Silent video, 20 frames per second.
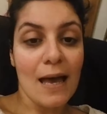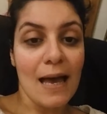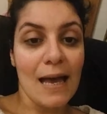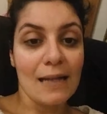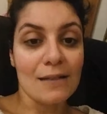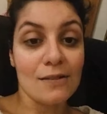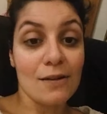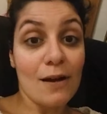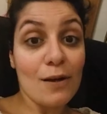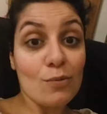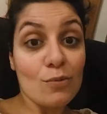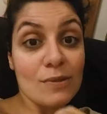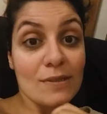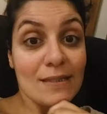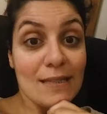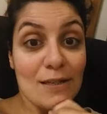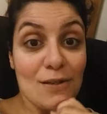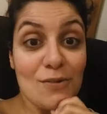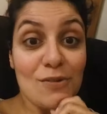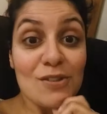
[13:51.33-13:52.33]
And I will
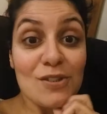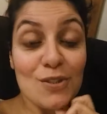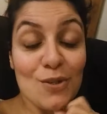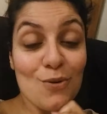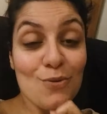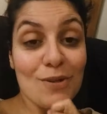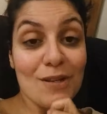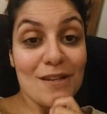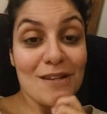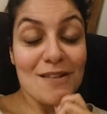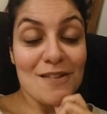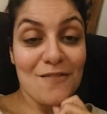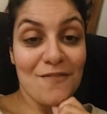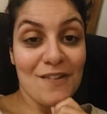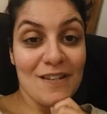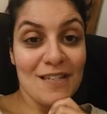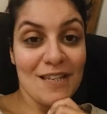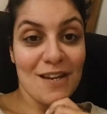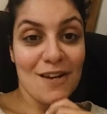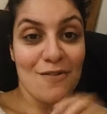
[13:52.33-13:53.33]
see you soon in another
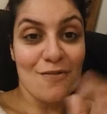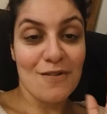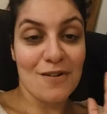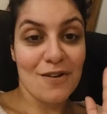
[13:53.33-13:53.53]
video,